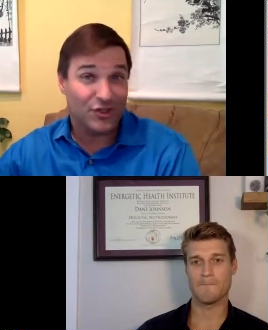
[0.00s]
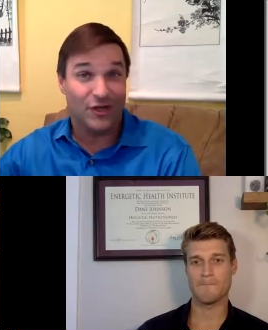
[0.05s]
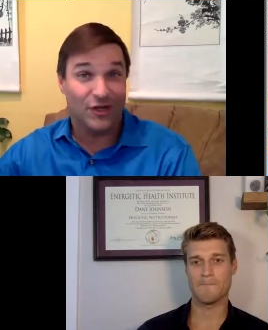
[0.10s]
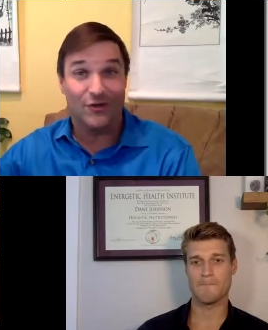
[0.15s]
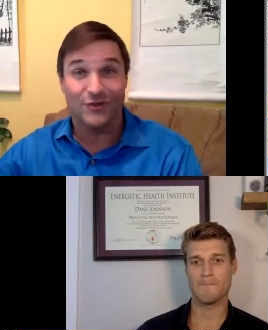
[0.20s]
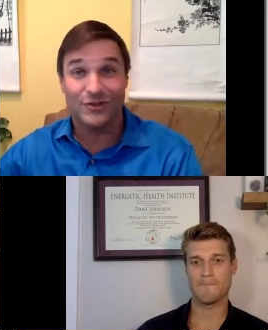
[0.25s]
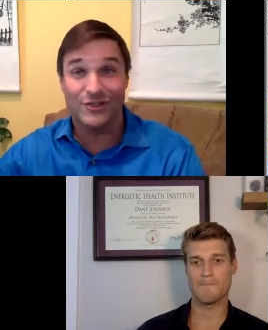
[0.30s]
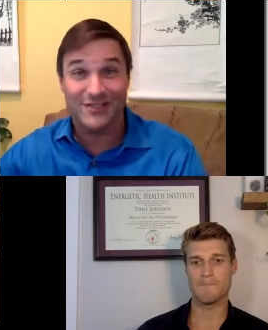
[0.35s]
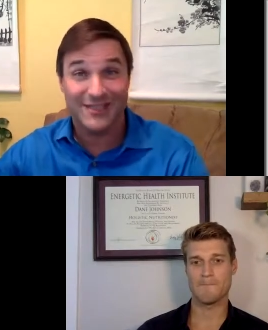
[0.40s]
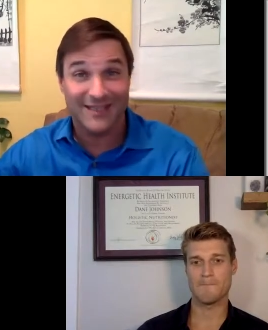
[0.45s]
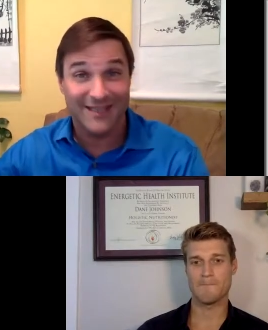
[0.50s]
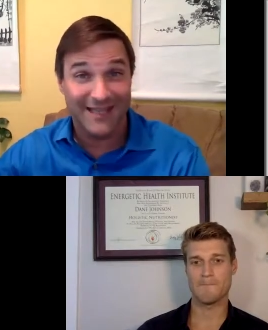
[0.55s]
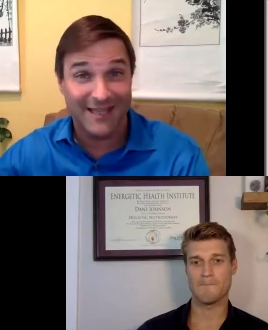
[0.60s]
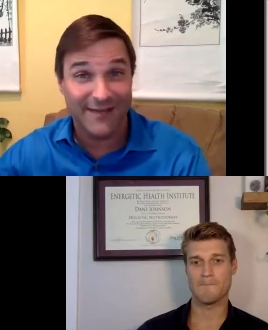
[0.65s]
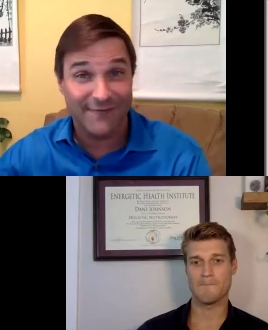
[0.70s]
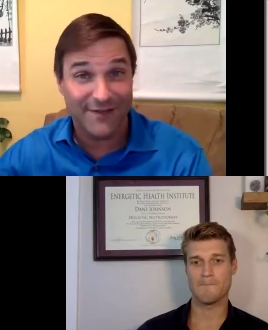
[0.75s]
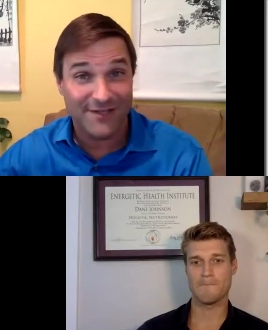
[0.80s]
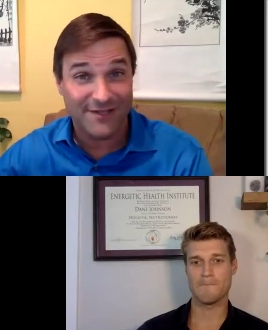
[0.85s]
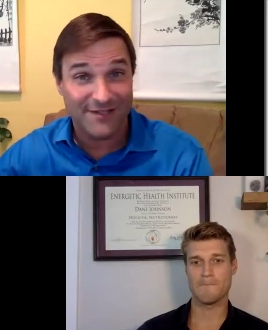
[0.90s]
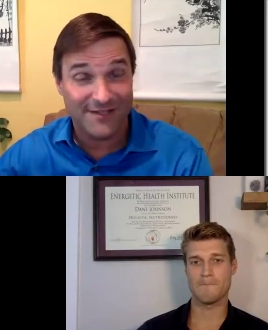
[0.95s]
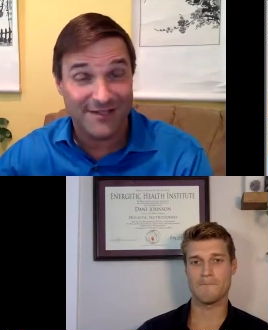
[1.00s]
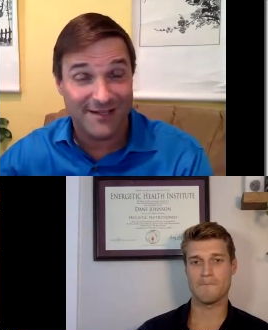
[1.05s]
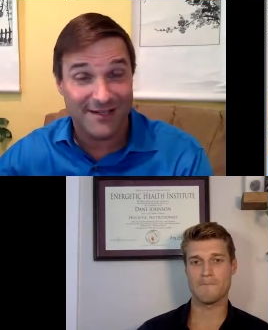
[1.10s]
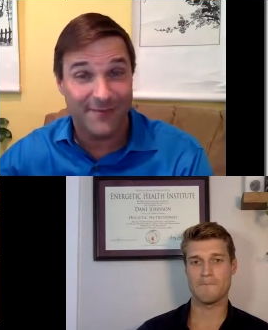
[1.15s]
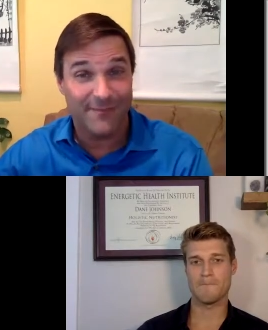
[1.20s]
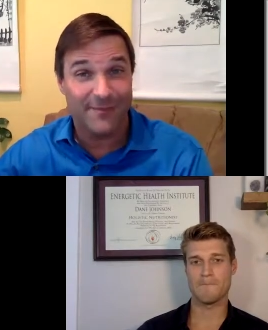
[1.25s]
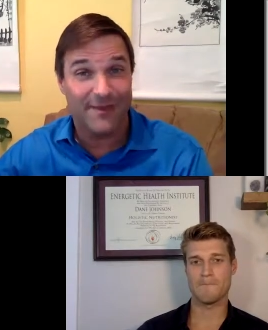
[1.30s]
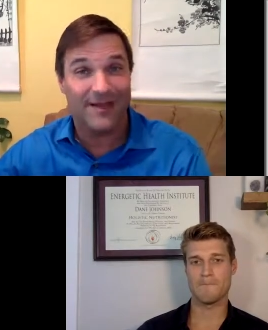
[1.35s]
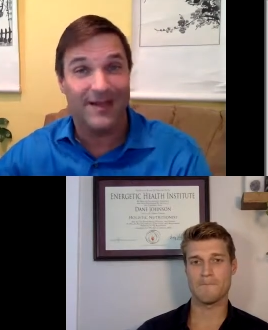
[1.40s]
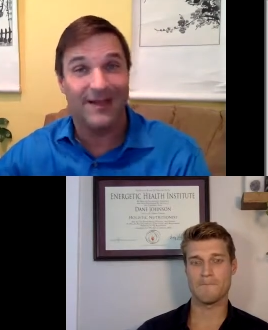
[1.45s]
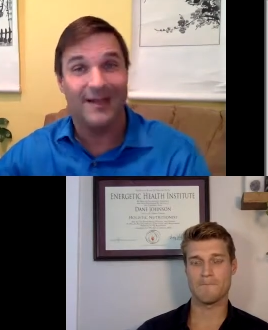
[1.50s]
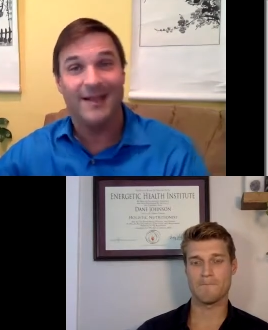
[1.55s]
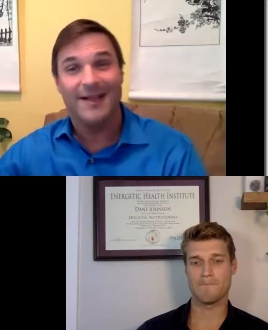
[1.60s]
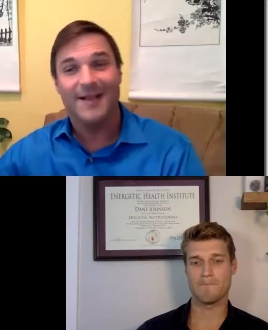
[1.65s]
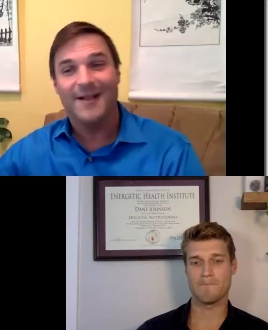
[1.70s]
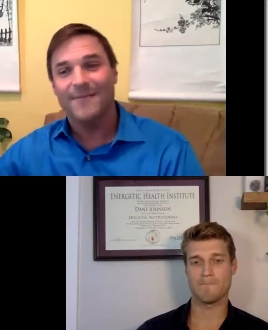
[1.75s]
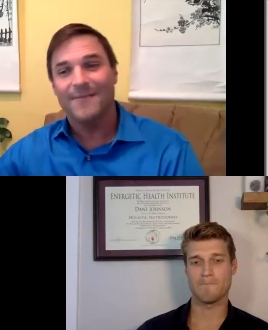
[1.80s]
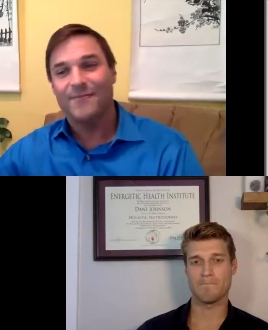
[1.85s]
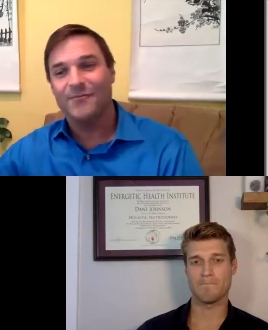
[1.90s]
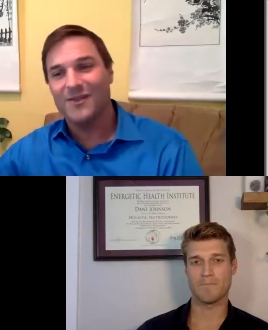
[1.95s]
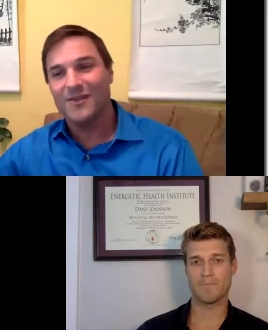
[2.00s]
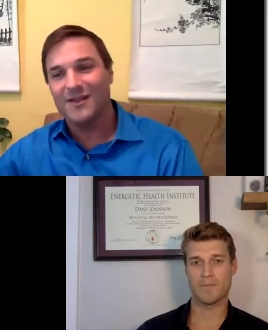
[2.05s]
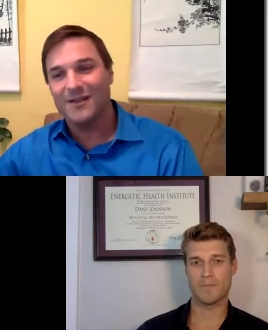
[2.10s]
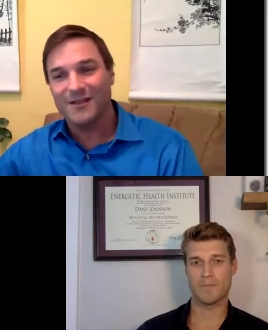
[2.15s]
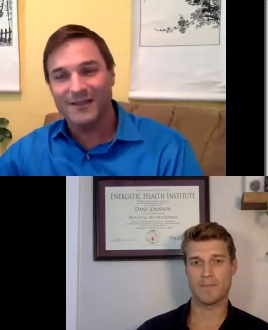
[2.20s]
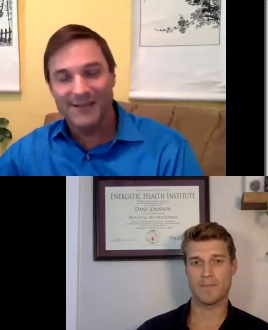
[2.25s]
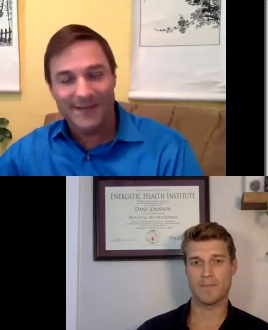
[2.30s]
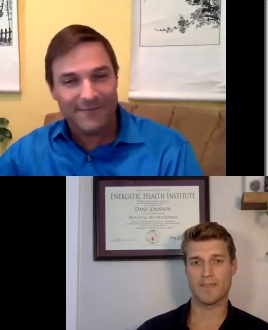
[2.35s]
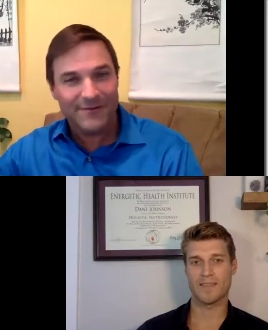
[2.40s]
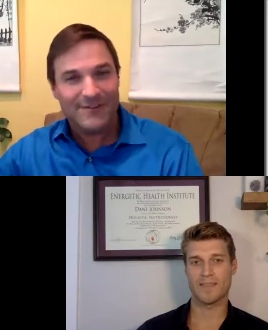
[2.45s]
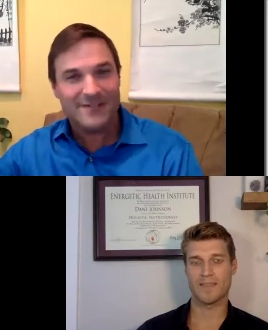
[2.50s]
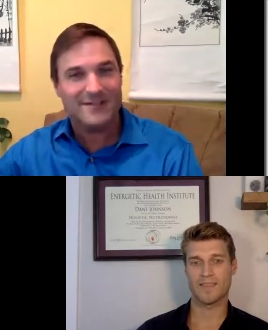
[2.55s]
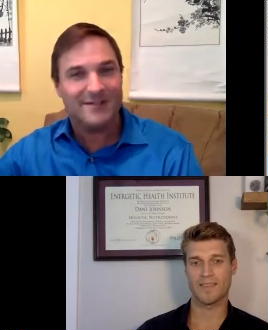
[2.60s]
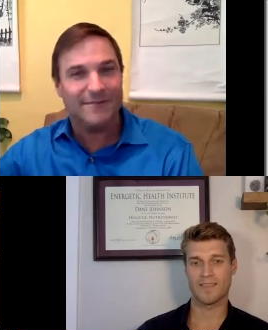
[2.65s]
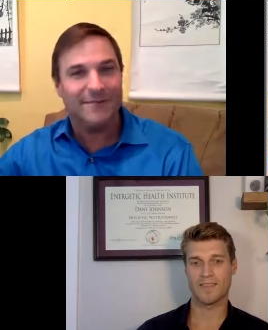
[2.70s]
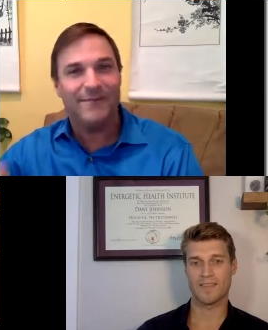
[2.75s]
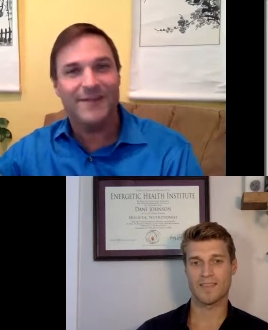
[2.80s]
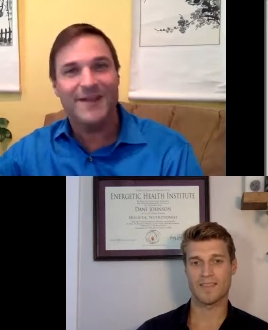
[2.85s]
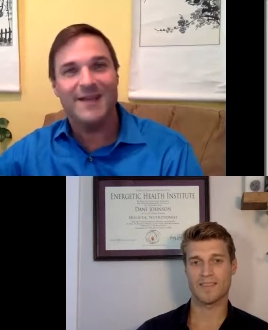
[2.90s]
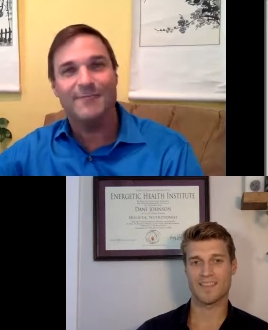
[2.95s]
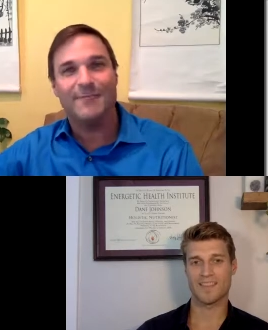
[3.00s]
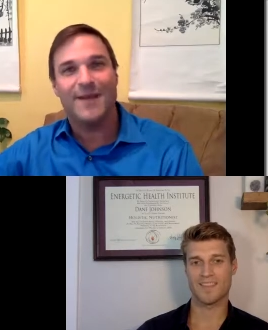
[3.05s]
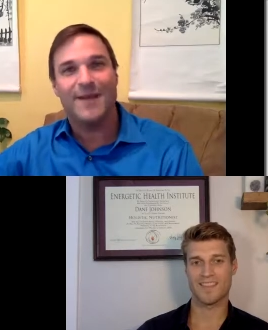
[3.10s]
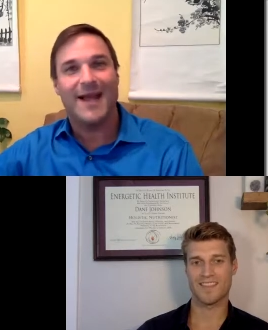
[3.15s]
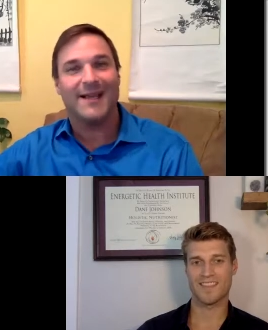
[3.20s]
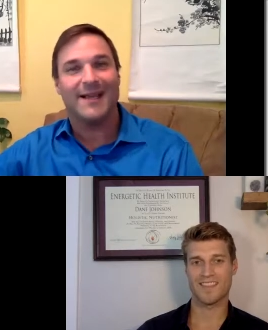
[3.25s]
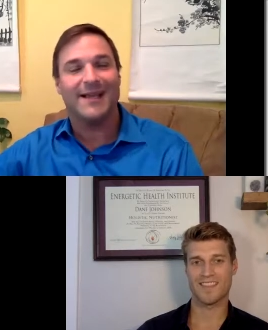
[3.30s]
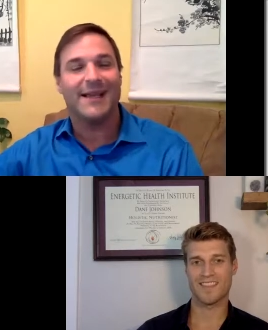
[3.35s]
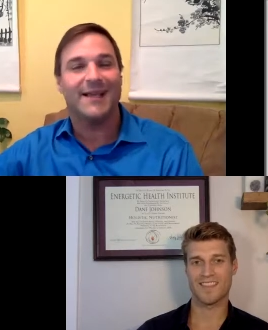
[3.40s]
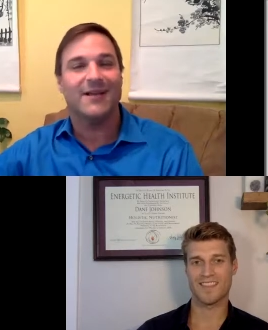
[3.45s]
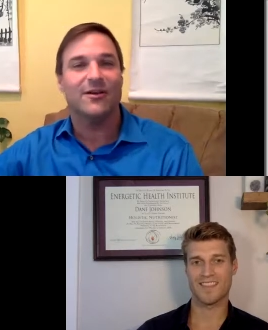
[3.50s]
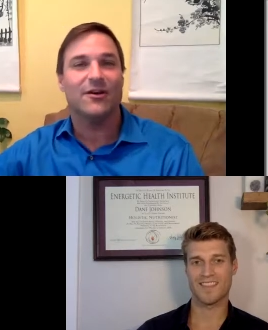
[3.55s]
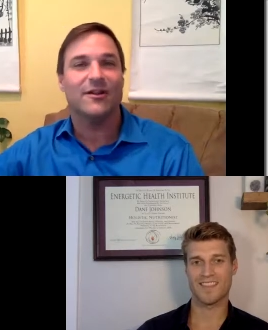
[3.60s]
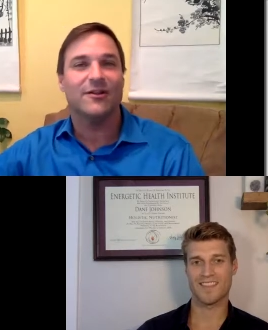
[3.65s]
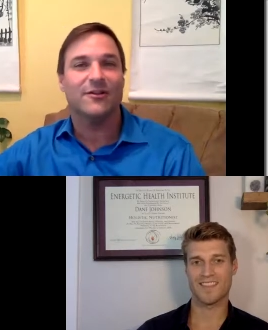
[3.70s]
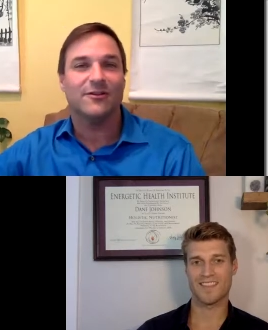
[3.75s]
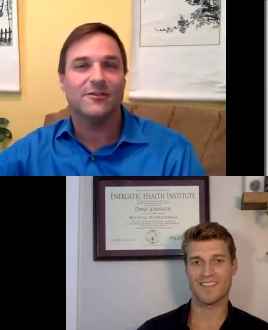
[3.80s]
Speaker 1: Just leave us some. Uh, leave us some feedback. Get on those